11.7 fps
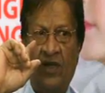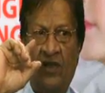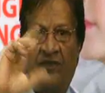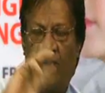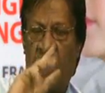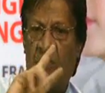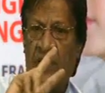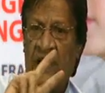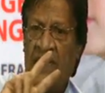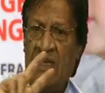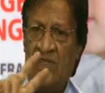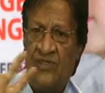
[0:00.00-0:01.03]
The pharma
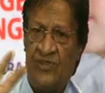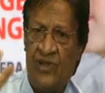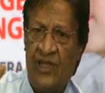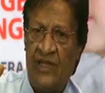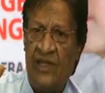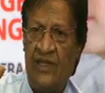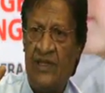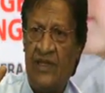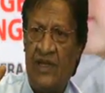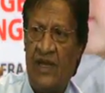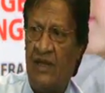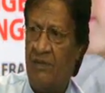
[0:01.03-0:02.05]
industry,
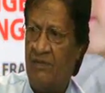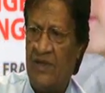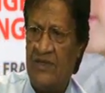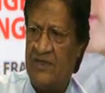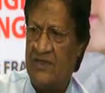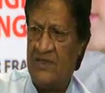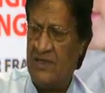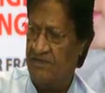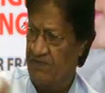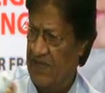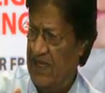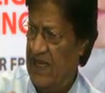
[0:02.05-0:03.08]
it's a
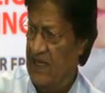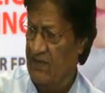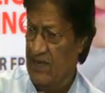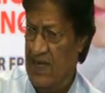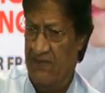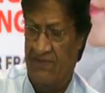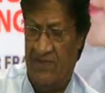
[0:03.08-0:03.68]
pity I don't have